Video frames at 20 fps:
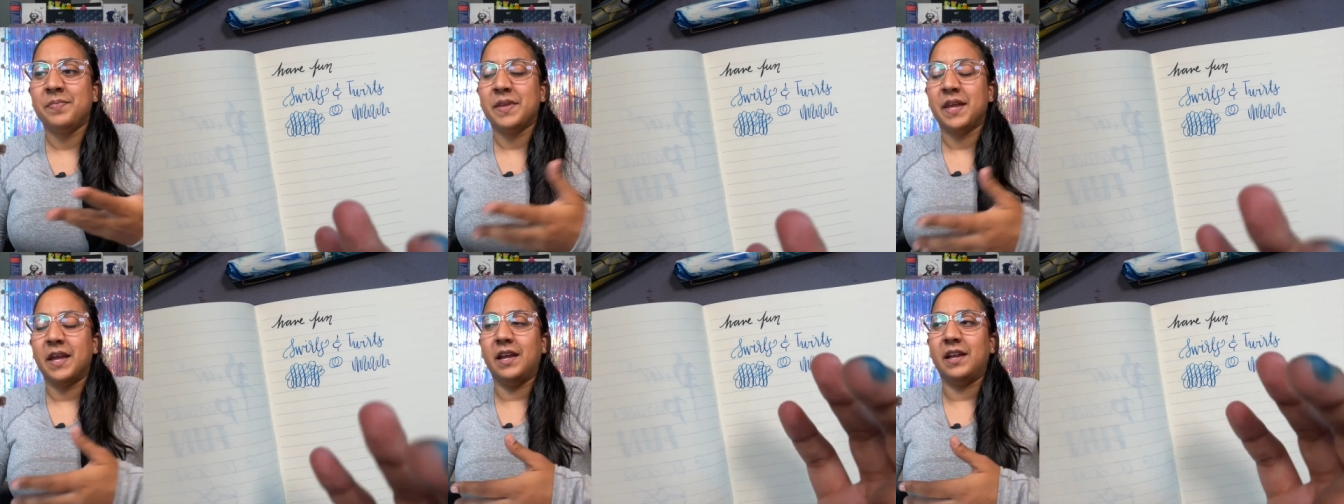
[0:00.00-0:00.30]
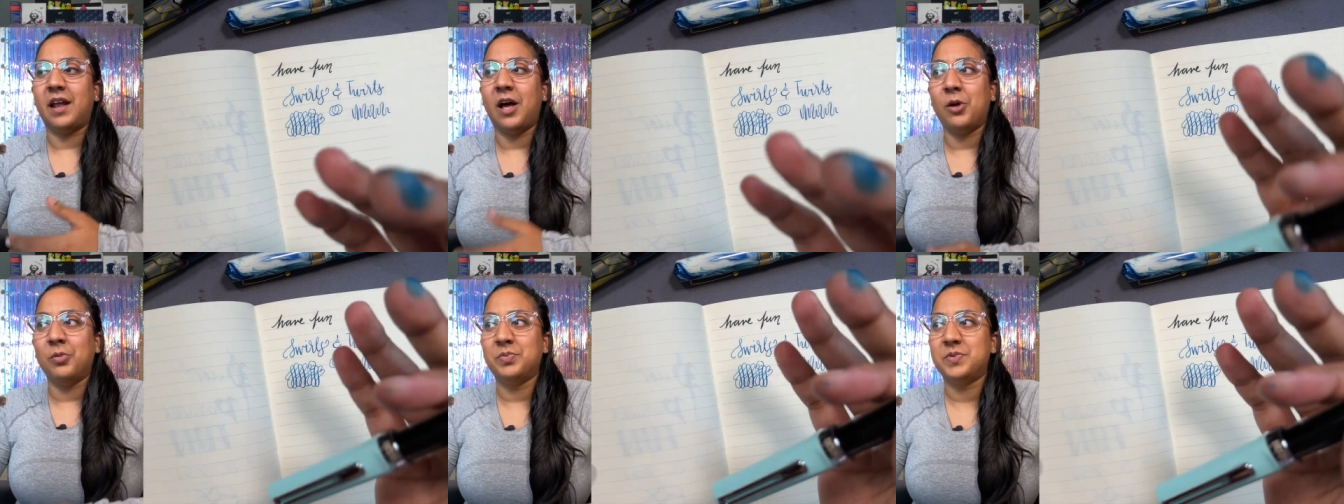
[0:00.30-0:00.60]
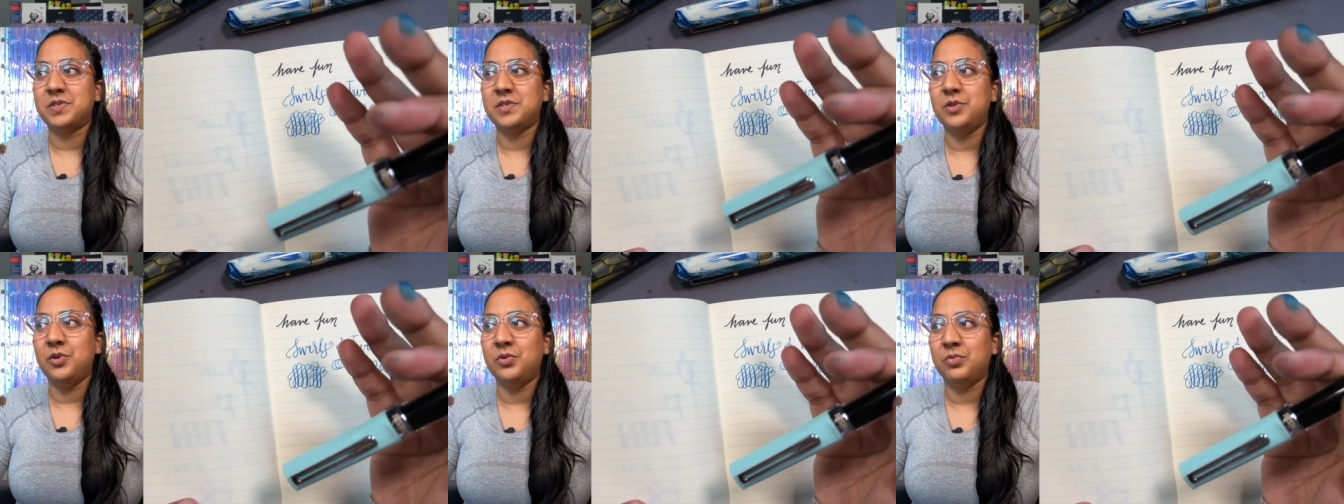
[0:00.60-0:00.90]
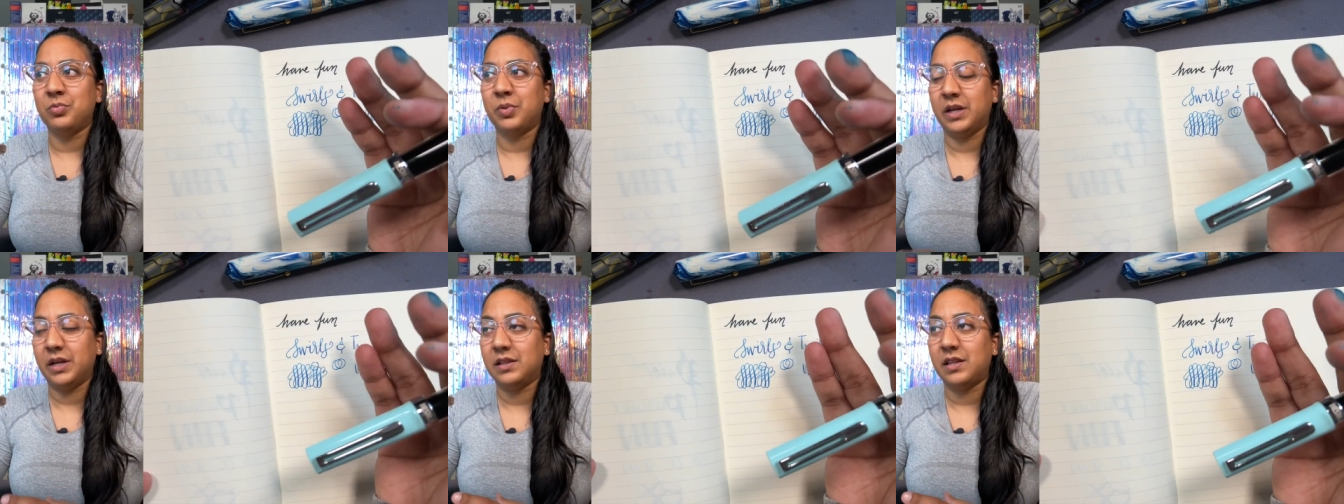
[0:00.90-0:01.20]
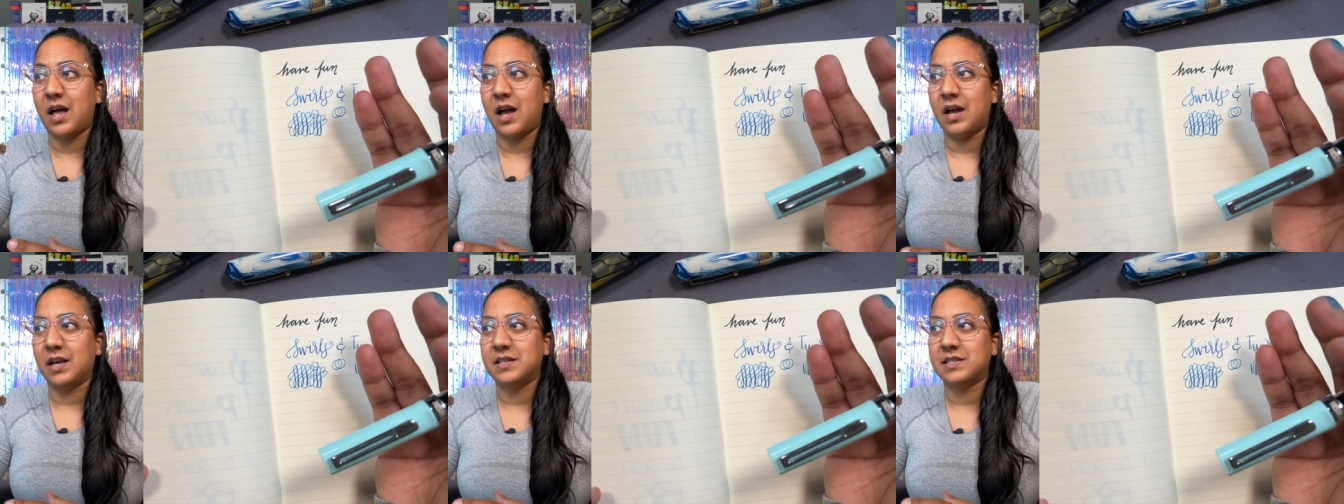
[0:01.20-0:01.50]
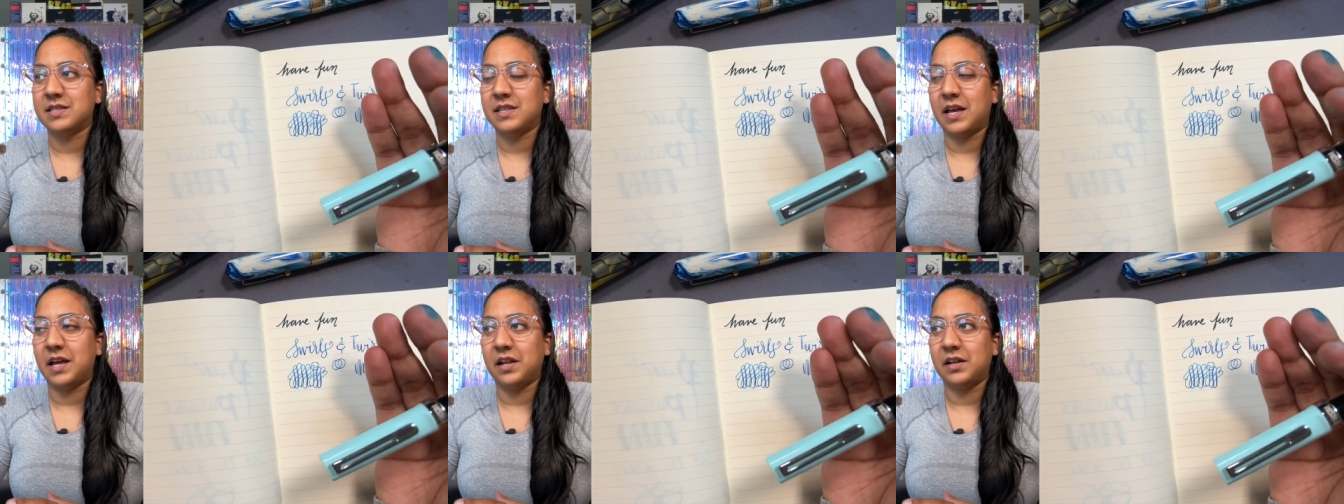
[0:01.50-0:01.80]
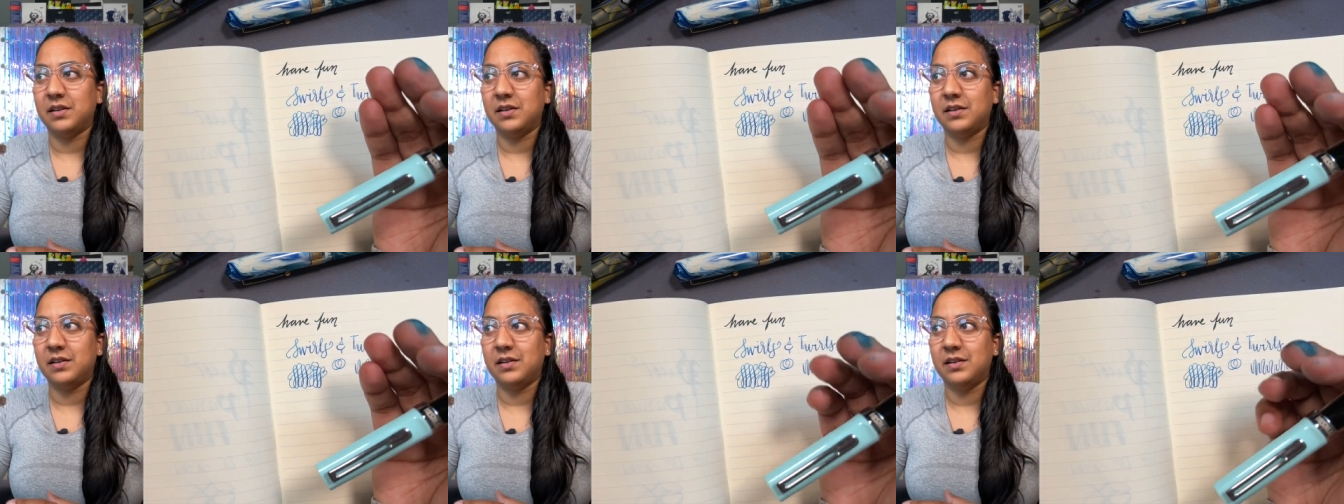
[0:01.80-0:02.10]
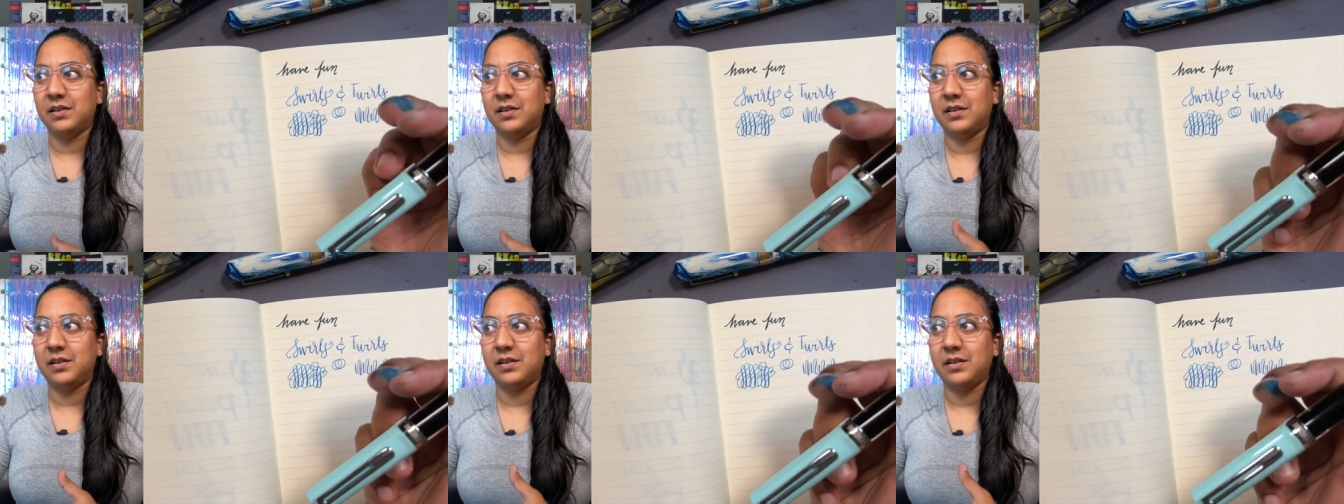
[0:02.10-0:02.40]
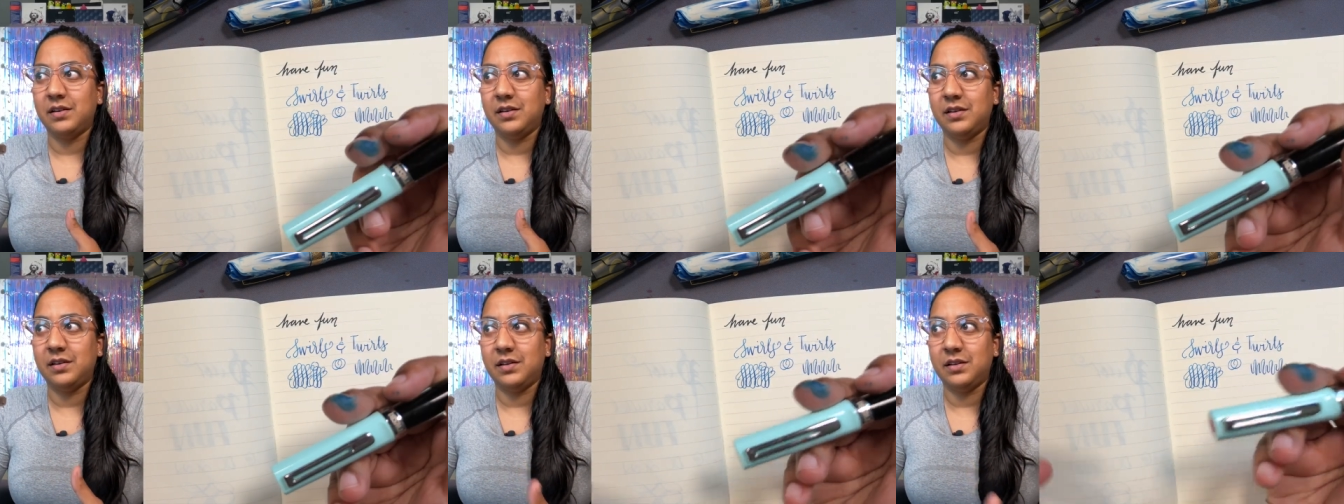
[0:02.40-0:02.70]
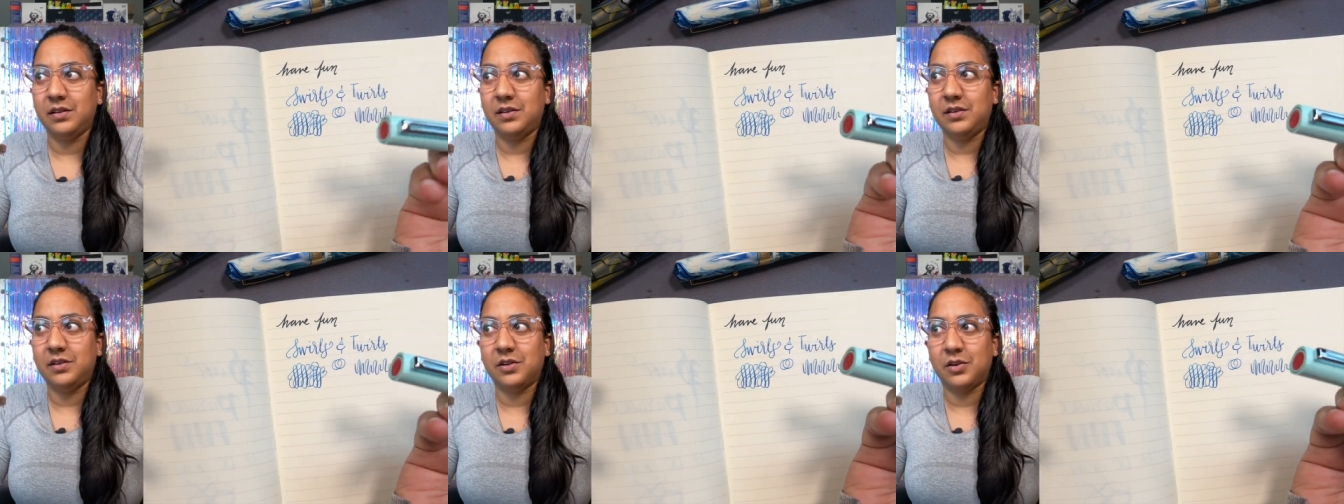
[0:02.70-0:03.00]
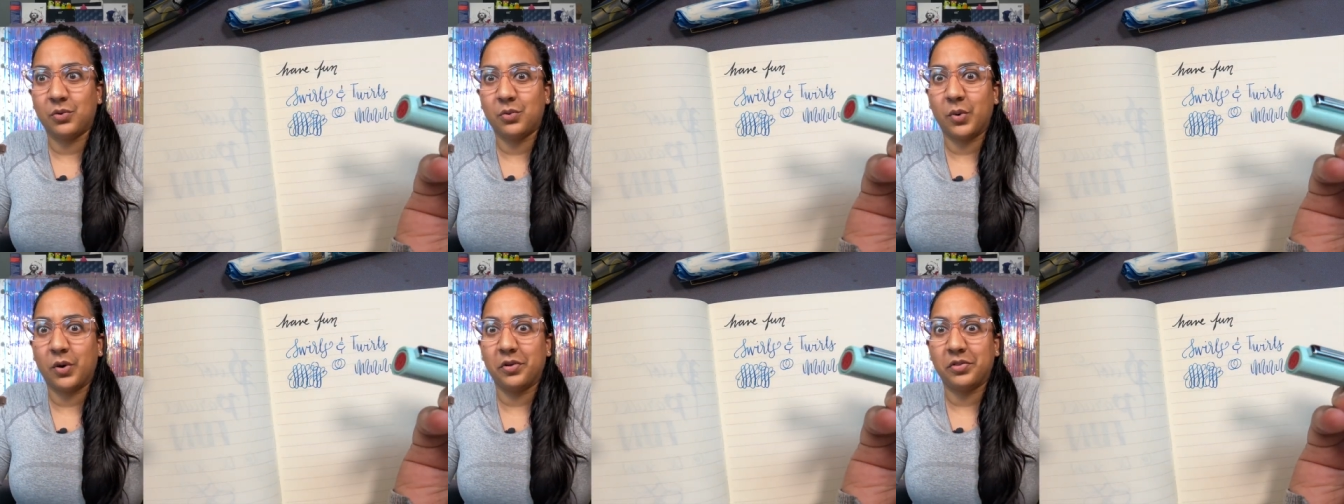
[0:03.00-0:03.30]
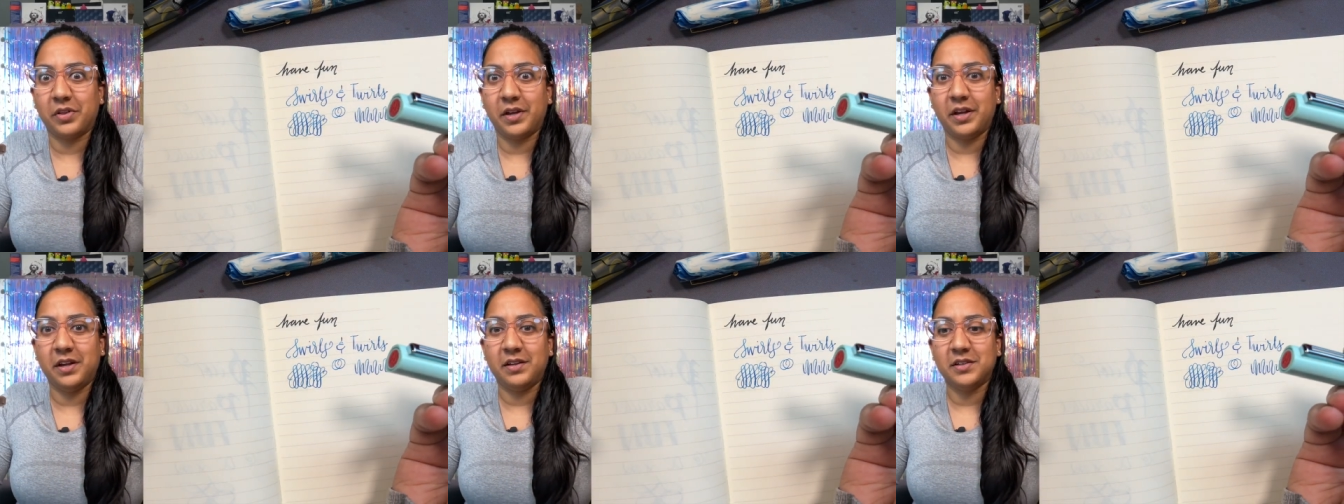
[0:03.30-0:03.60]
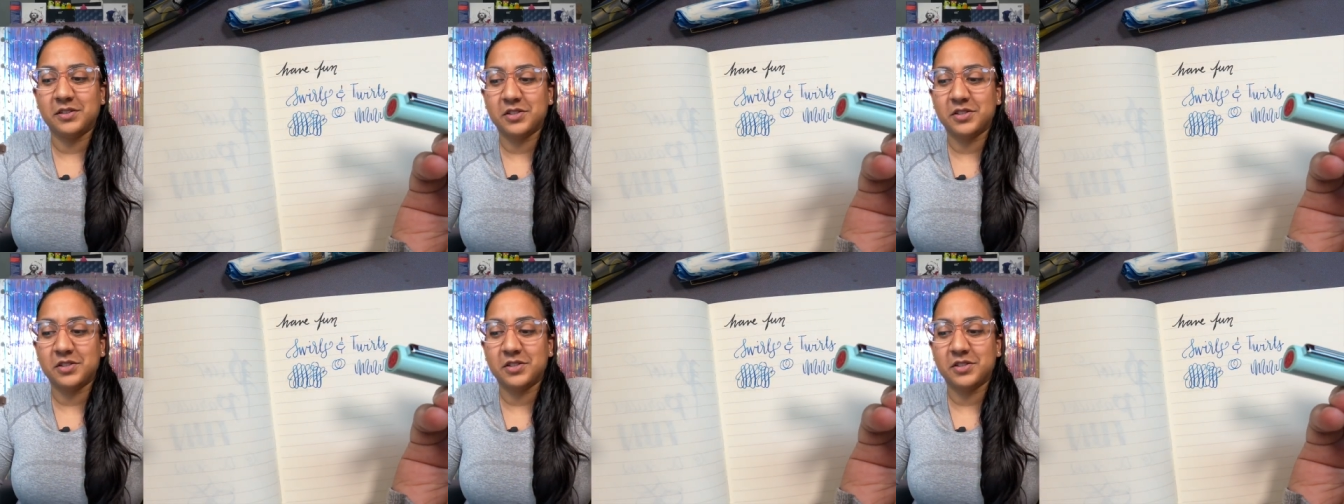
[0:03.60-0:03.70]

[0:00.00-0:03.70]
It helps you realize that you're worthy.